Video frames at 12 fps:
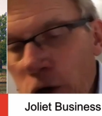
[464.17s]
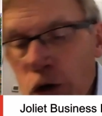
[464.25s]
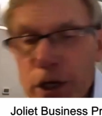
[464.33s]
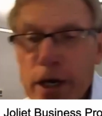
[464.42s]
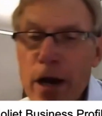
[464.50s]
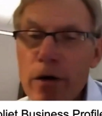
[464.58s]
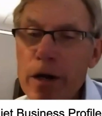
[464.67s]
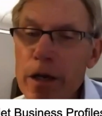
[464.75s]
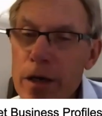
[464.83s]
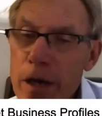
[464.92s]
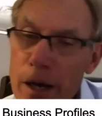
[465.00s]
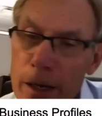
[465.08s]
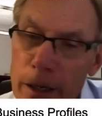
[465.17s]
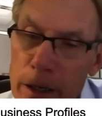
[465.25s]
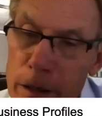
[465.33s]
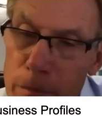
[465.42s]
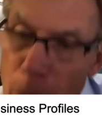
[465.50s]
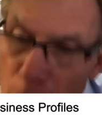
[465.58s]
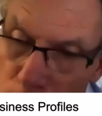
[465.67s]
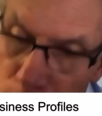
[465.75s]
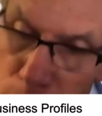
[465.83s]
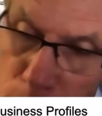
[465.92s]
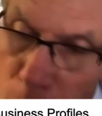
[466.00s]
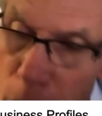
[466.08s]
Cook County, in
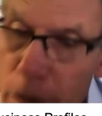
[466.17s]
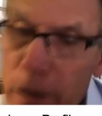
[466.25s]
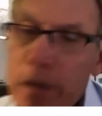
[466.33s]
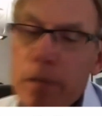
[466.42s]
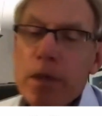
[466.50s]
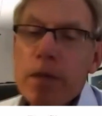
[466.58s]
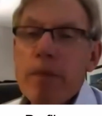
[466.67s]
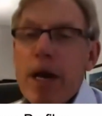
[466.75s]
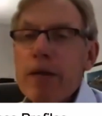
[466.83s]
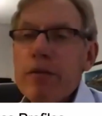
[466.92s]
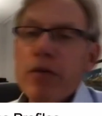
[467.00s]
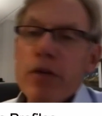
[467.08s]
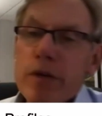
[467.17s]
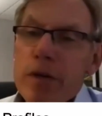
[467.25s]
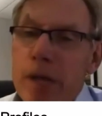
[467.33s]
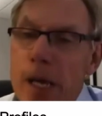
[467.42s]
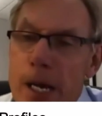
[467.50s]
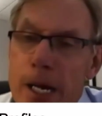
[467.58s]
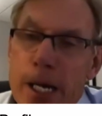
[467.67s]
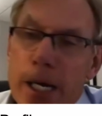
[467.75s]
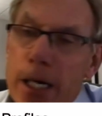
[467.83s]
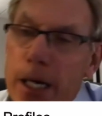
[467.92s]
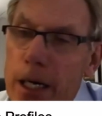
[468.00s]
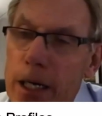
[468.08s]
Markham and Madison.
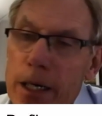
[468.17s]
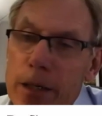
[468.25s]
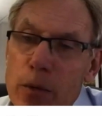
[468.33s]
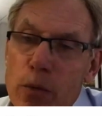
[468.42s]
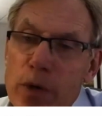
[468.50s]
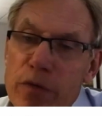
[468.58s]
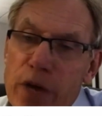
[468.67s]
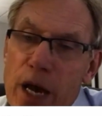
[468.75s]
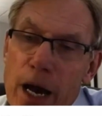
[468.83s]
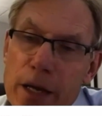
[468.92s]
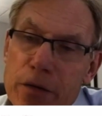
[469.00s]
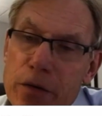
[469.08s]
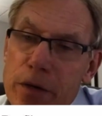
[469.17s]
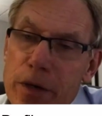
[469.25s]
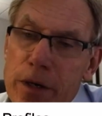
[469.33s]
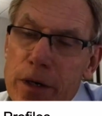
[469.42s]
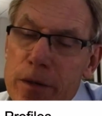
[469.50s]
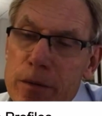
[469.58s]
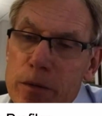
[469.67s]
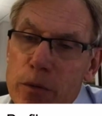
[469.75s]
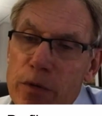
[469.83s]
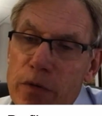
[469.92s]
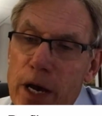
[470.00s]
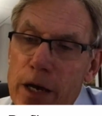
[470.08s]
We've got 2
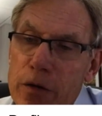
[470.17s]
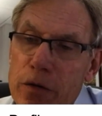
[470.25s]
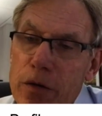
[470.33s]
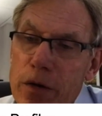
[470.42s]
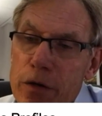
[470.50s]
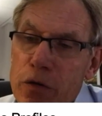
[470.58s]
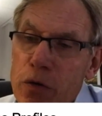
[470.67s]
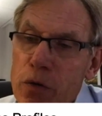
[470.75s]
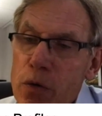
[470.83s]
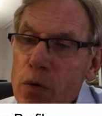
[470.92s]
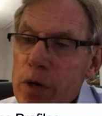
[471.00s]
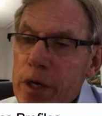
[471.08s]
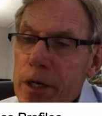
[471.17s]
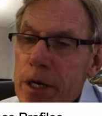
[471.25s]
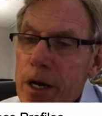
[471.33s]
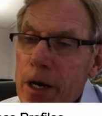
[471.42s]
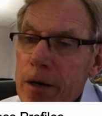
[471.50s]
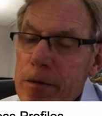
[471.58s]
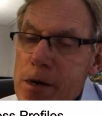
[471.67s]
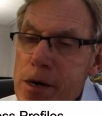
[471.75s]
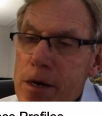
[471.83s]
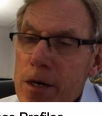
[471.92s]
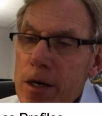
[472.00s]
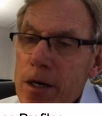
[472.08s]
in
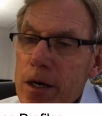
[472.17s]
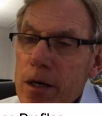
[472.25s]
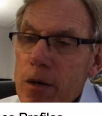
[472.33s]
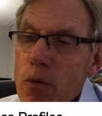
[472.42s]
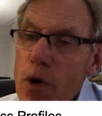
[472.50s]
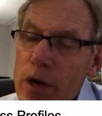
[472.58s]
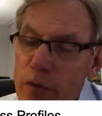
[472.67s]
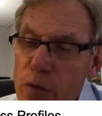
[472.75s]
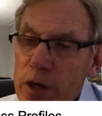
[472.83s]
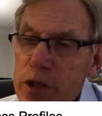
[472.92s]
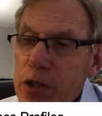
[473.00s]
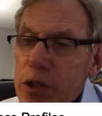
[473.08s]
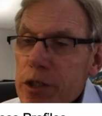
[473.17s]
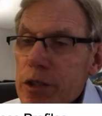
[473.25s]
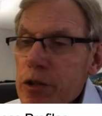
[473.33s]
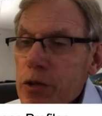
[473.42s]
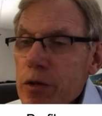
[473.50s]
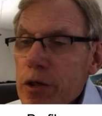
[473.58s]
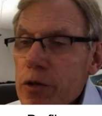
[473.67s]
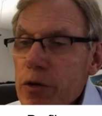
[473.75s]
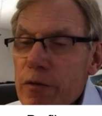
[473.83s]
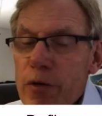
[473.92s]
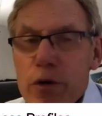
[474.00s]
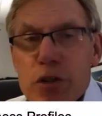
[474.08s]
one of which is in
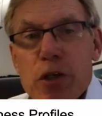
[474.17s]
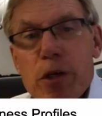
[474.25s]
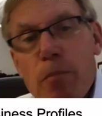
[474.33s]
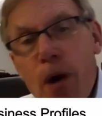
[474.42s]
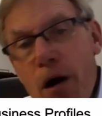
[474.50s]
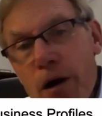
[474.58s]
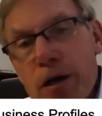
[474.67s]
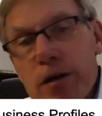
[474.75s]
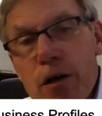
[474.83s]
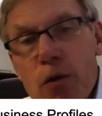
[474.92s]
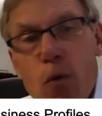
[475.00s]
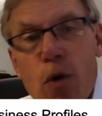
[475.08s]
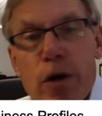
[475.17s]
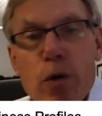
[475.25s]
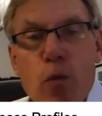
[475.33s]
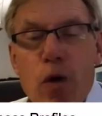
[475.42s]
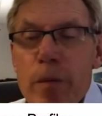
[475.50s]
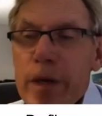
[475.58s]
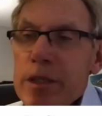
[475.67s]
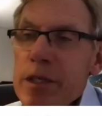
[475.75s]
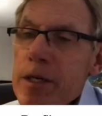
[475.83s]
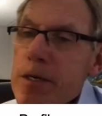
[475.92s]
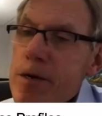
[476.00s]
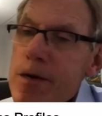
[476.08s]
University Park, another one in
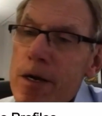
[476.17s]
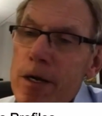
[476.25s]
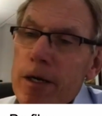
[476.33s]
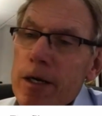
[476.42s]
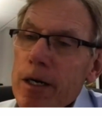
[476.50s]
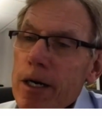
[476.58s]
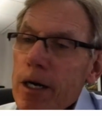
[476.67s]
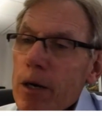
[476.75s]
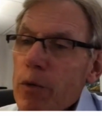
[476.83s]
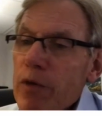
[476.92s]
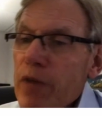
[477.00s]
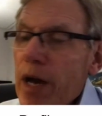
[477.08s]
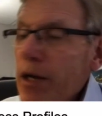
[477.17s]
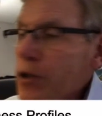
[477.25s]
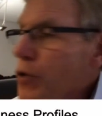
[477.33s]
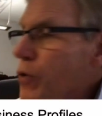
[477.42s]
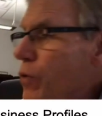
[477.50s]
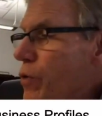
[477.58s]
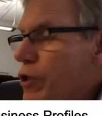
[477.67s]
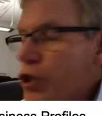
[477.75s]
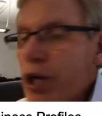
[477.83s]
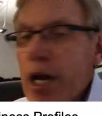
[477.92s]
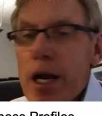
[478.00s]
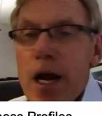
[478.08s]
Wilmington. We've got 2 in
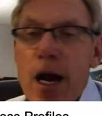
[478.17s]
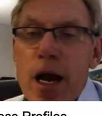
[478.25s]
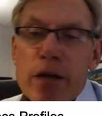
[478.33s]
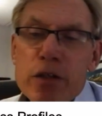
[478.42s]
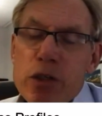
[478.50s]
Shanahan.